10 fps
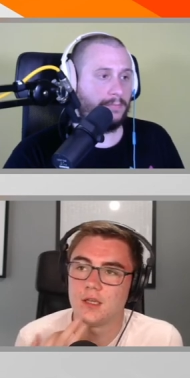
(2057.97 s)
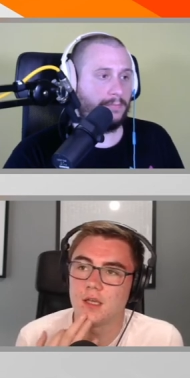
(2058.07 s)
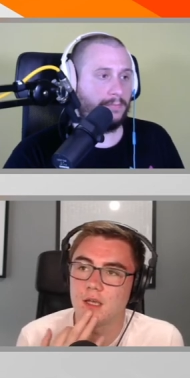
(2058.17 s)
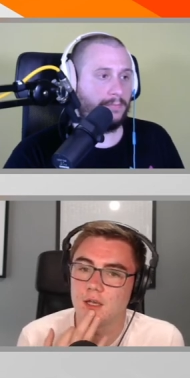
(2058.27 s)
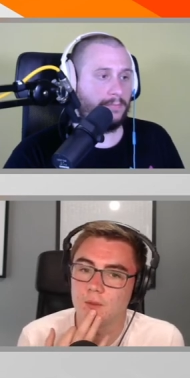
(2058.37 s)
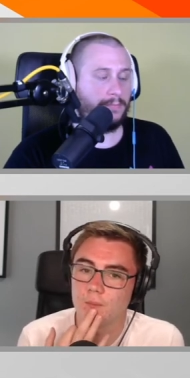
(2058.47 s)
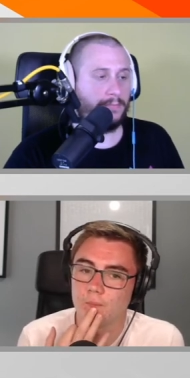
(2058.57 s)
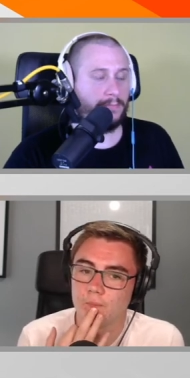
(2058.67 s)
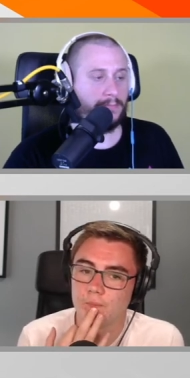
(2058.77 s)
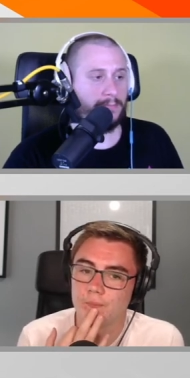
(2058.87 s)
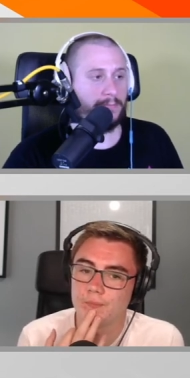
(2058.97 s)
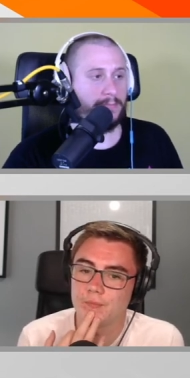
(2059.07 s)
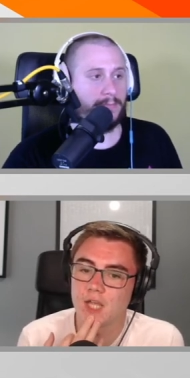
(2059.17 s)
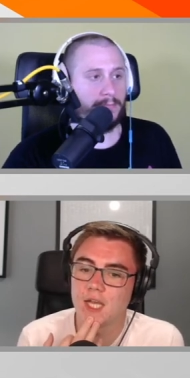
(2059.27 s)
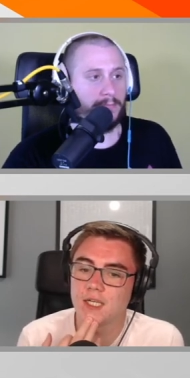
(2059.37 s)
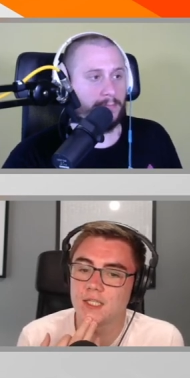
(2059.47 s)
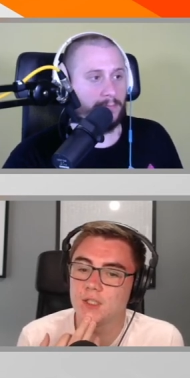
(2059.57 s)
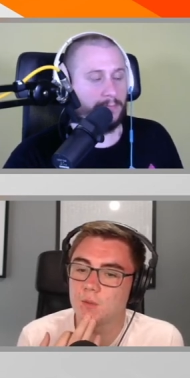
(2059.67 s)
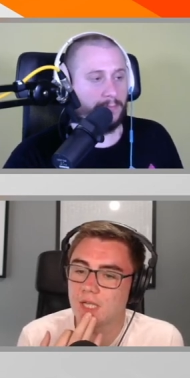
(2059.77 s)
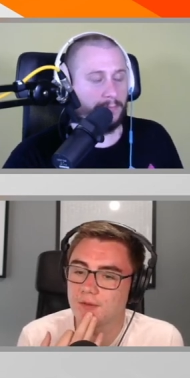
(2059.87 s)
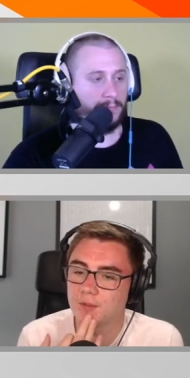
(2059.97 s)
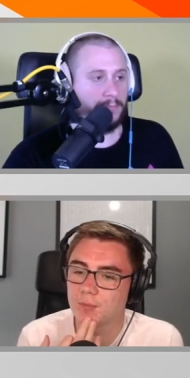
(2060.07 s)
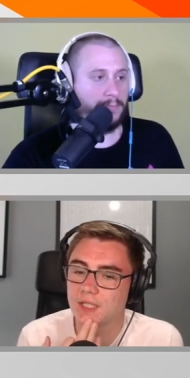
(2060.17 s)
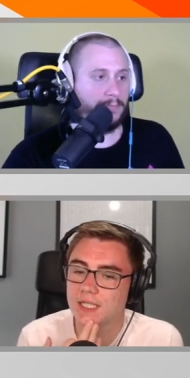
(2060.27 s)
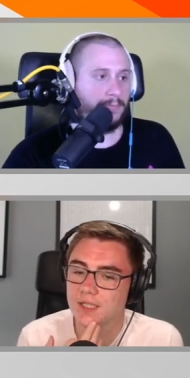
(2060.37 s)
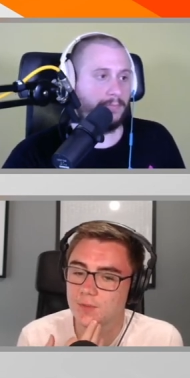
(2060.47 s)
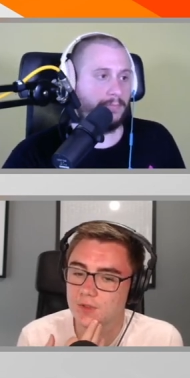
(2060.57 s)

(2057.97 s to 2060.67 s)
Speaker 1: Um, technically, you would have to play them